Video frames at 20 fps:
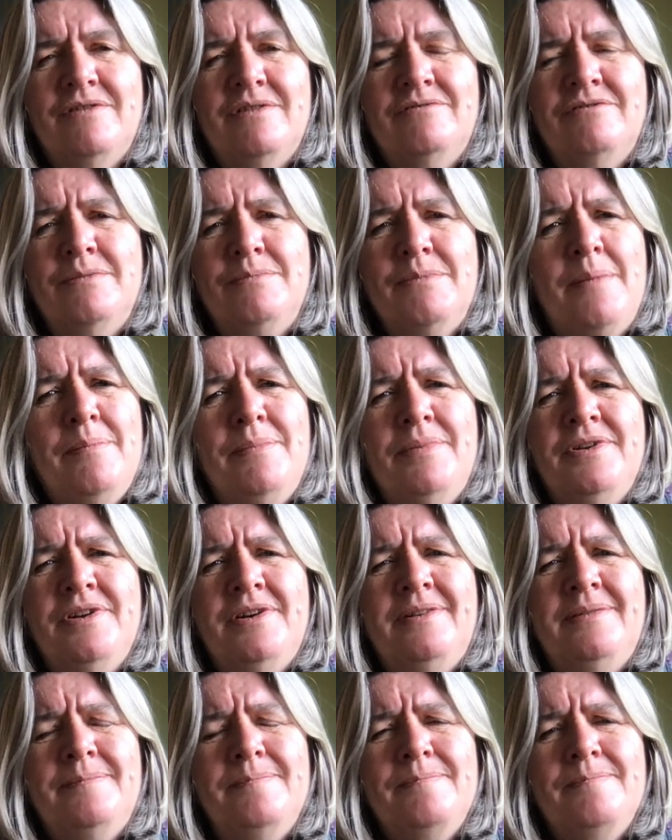
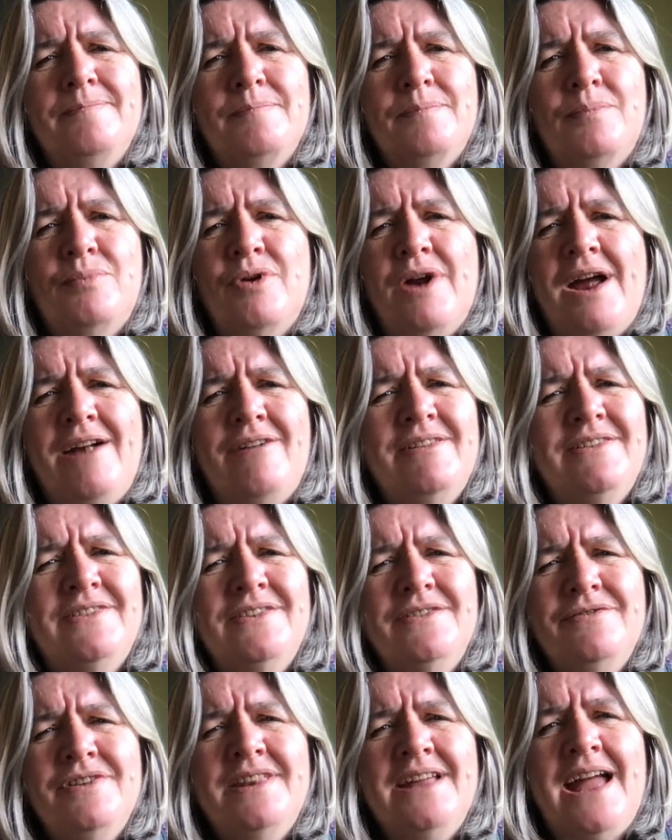Remember, prayer
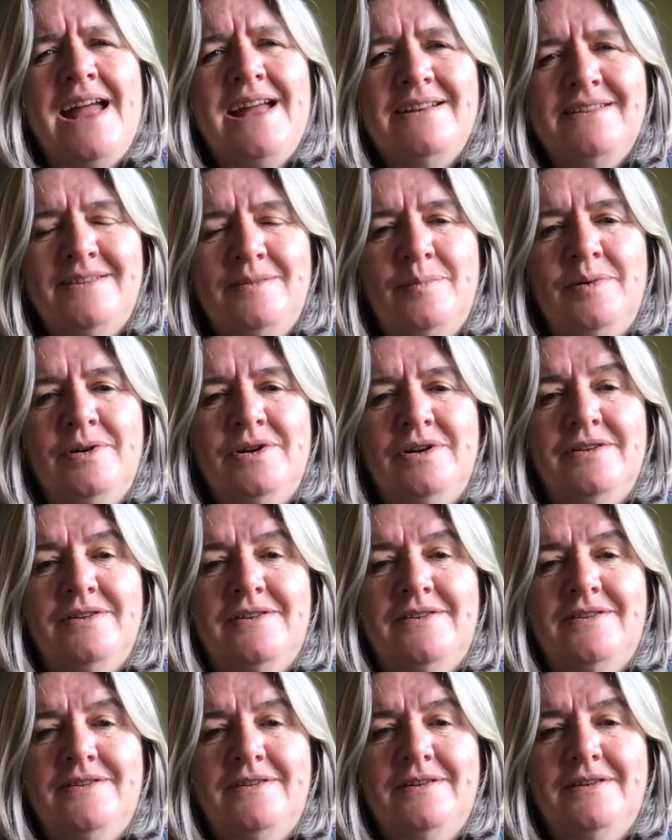isn't for the
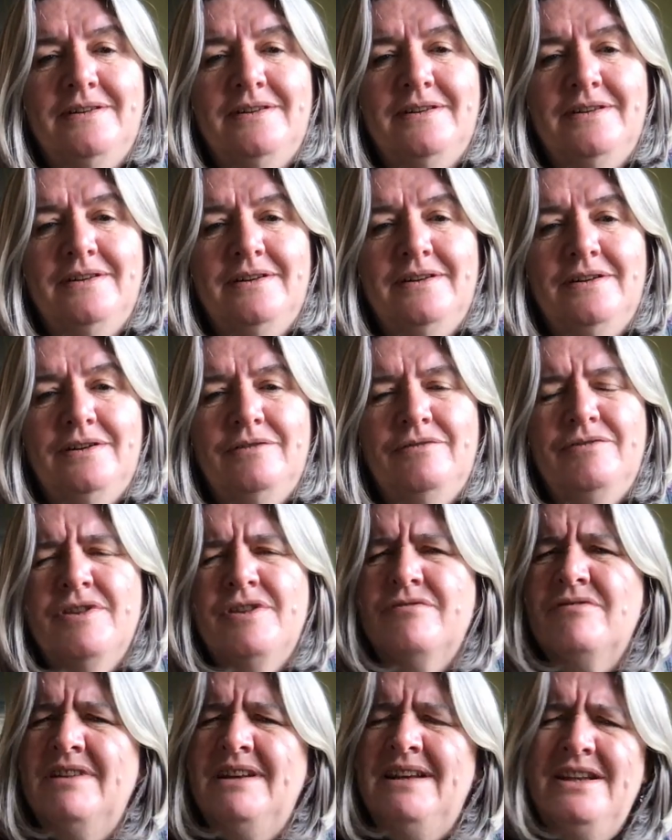experts, for
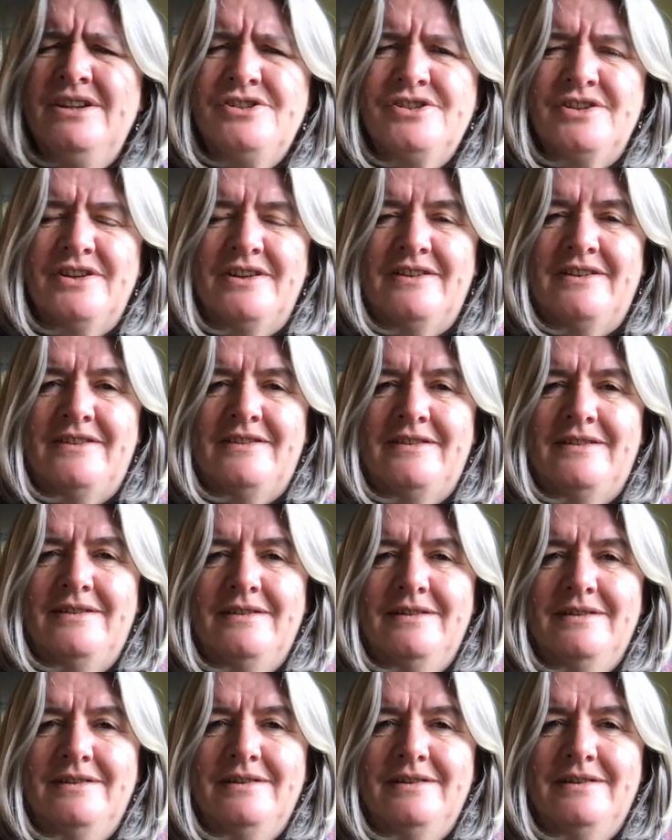the religious,